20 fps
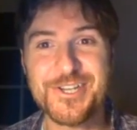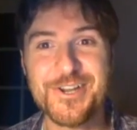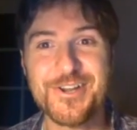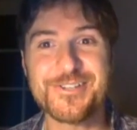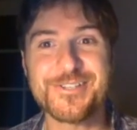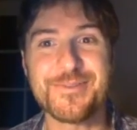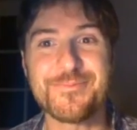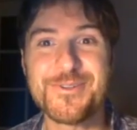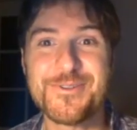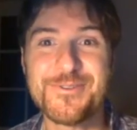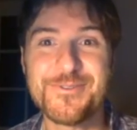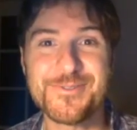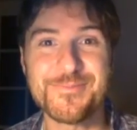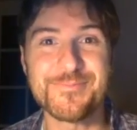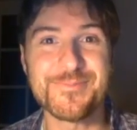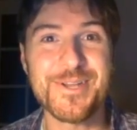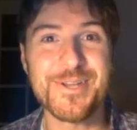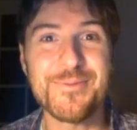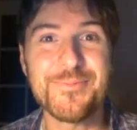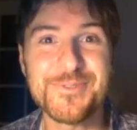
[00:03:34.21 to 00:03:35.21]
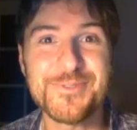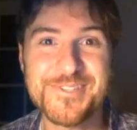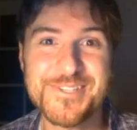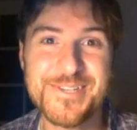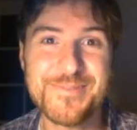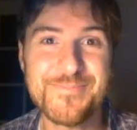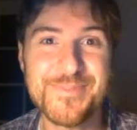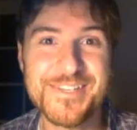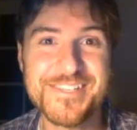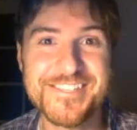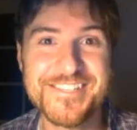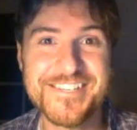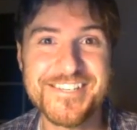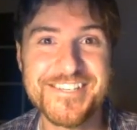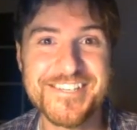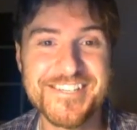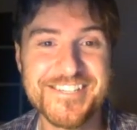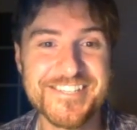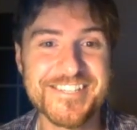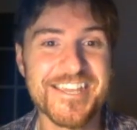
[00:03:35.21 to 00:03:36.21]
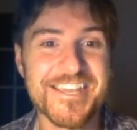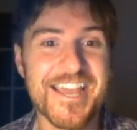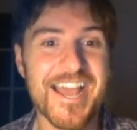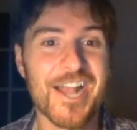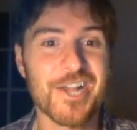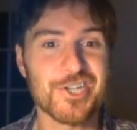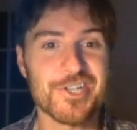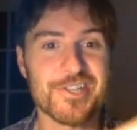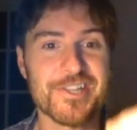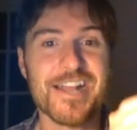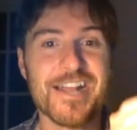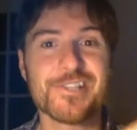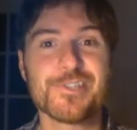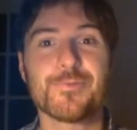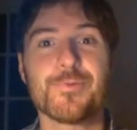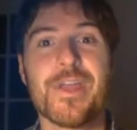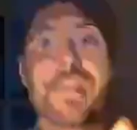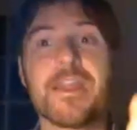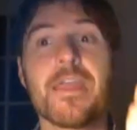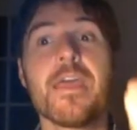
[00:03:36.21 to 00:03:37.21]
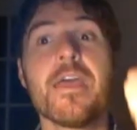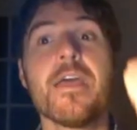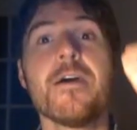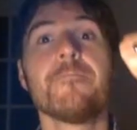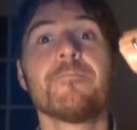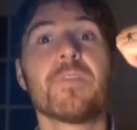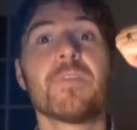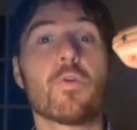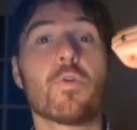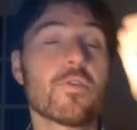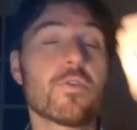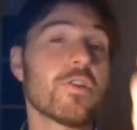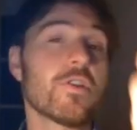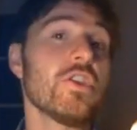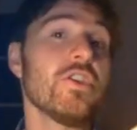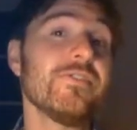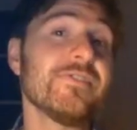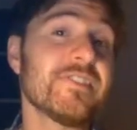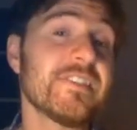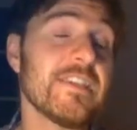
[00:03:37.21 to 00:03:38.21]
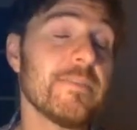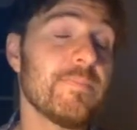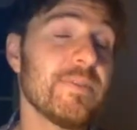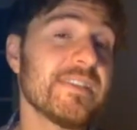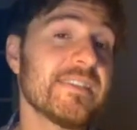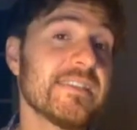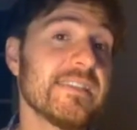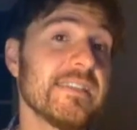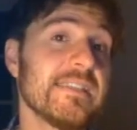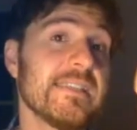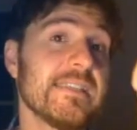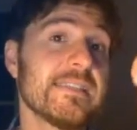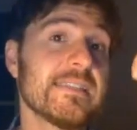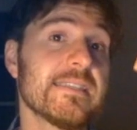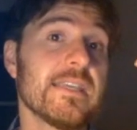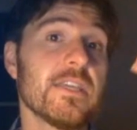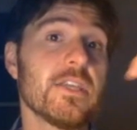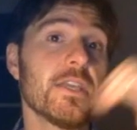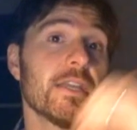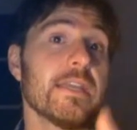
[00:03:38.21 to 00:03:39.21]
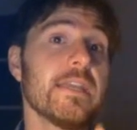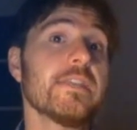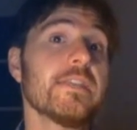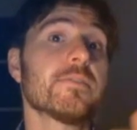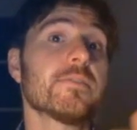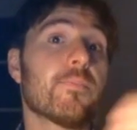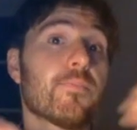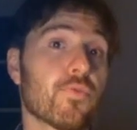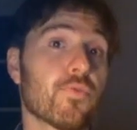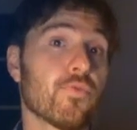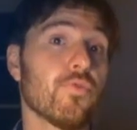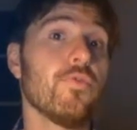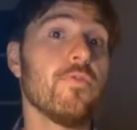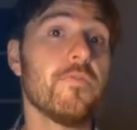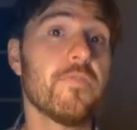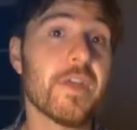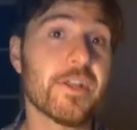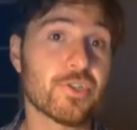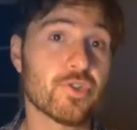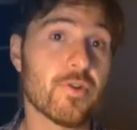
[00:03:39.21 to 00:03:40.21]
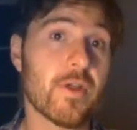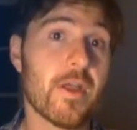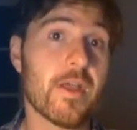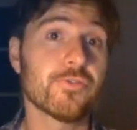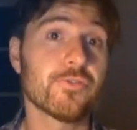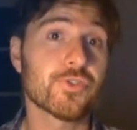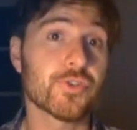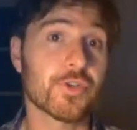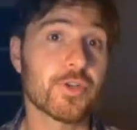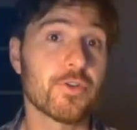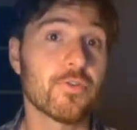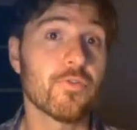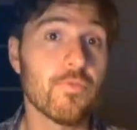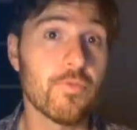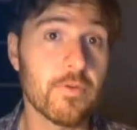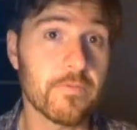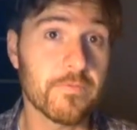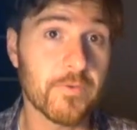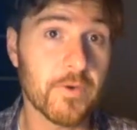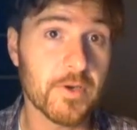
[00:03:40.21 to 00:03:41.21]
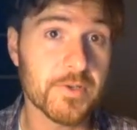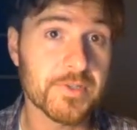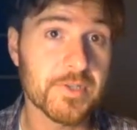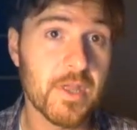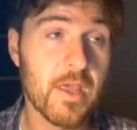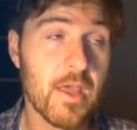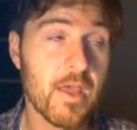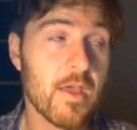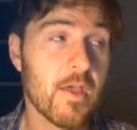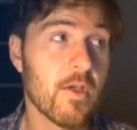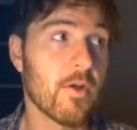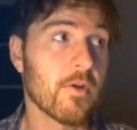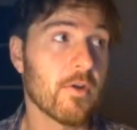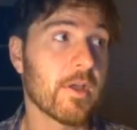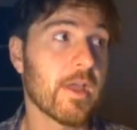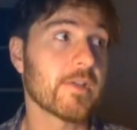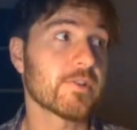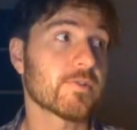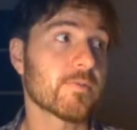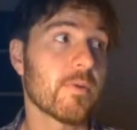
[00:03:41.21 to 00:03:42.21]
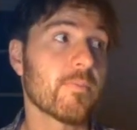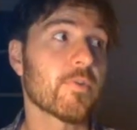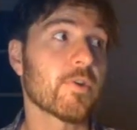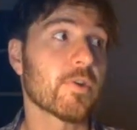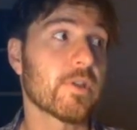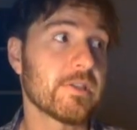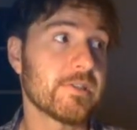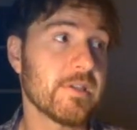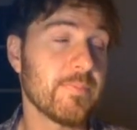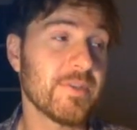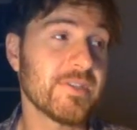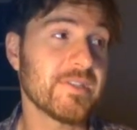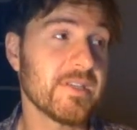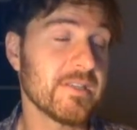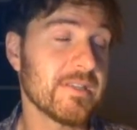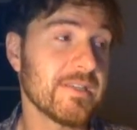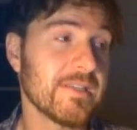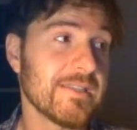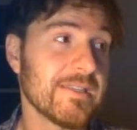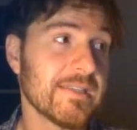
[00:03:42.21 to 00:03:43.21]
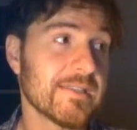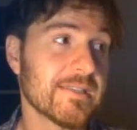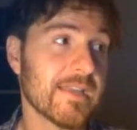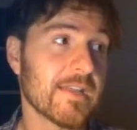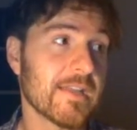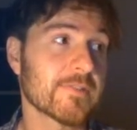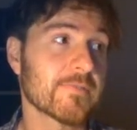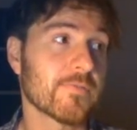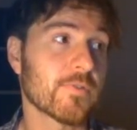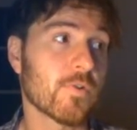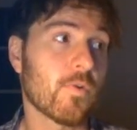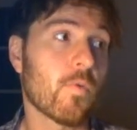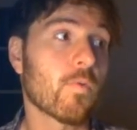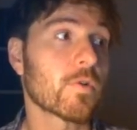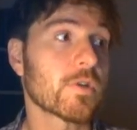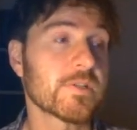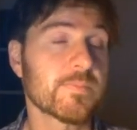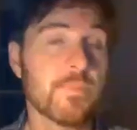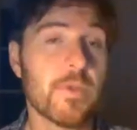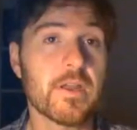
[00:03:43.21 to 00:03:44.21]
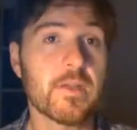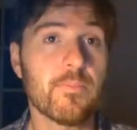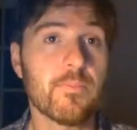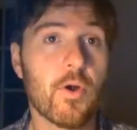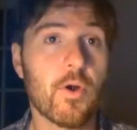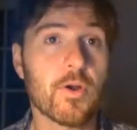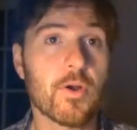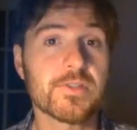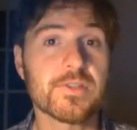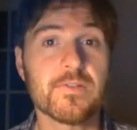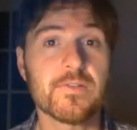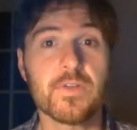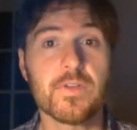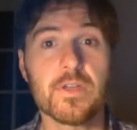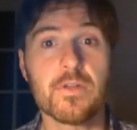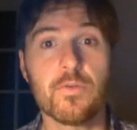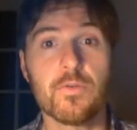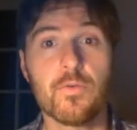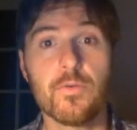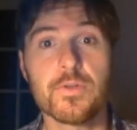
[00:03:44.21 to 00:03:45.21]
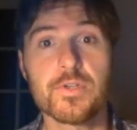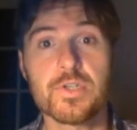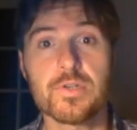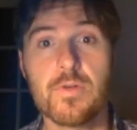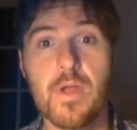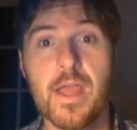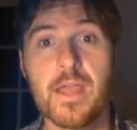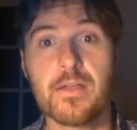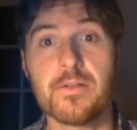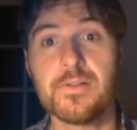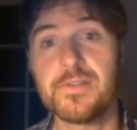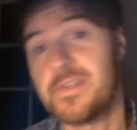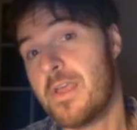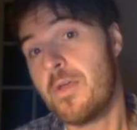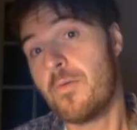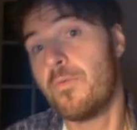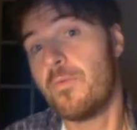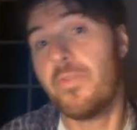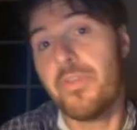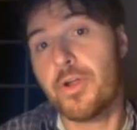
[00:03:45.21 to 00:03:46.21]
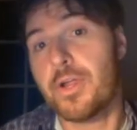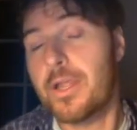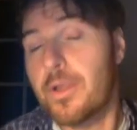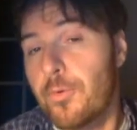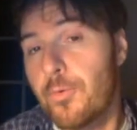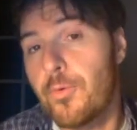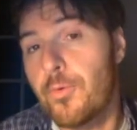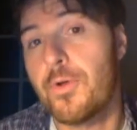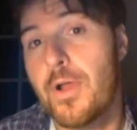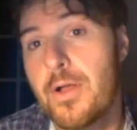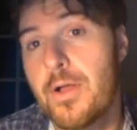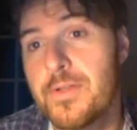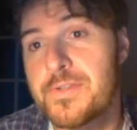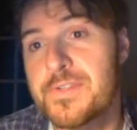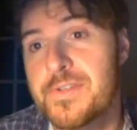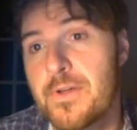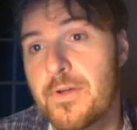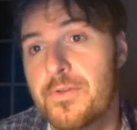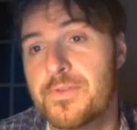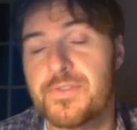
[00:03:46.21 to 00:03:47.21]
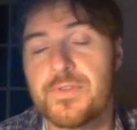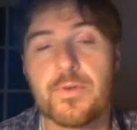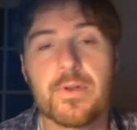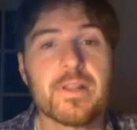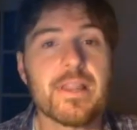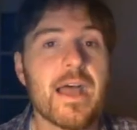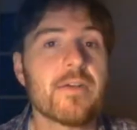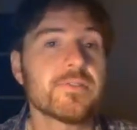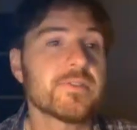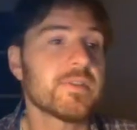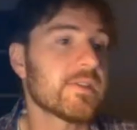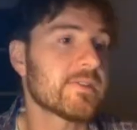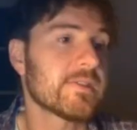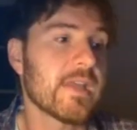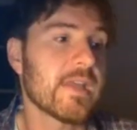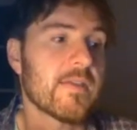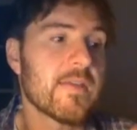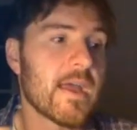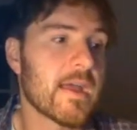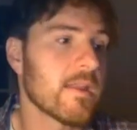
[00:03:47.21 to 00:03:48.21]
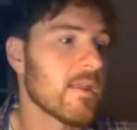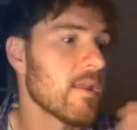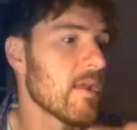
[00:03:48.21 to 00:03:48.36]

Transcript: here is I'm doing some double CPC-TC action. That's right. In order to use CPC-TC, you need to prove that triangles are congruent first. Okay, because remember, CPC-TC stands for corresponding parts of congruent triangles. Well, they're congruent also. So it allows you to say that